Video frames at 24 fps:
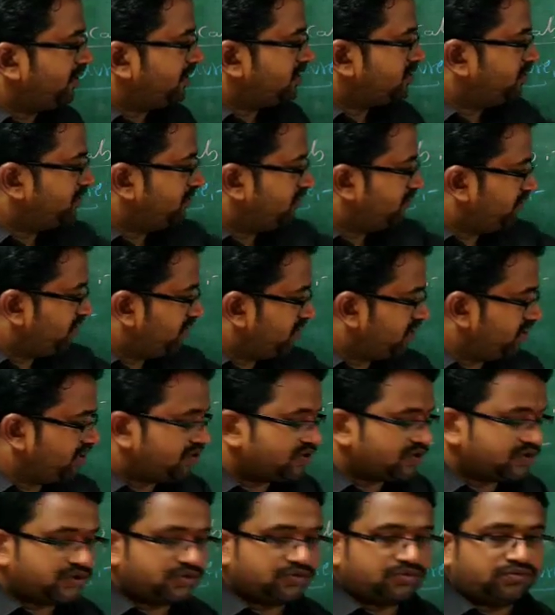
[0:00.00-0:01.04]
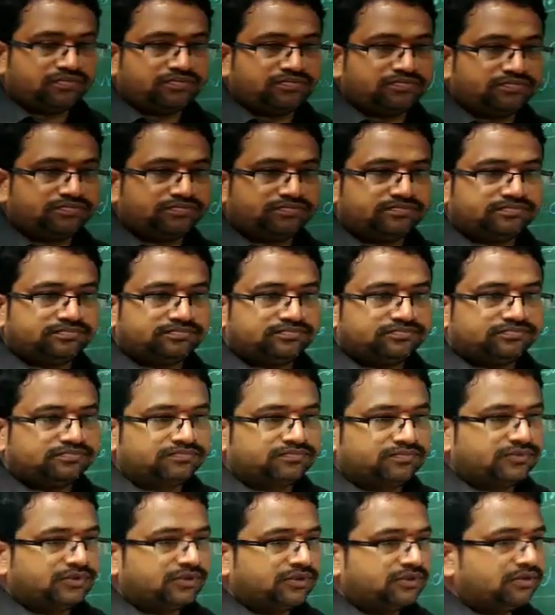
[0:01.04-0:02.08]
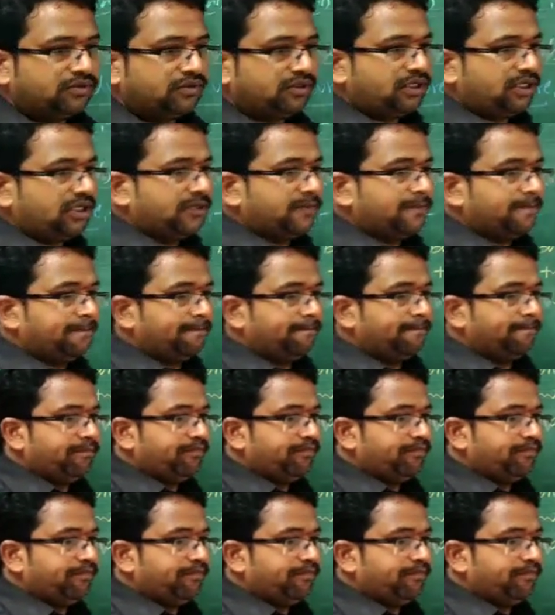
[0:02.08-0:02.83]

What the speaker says: place between these two. Okay.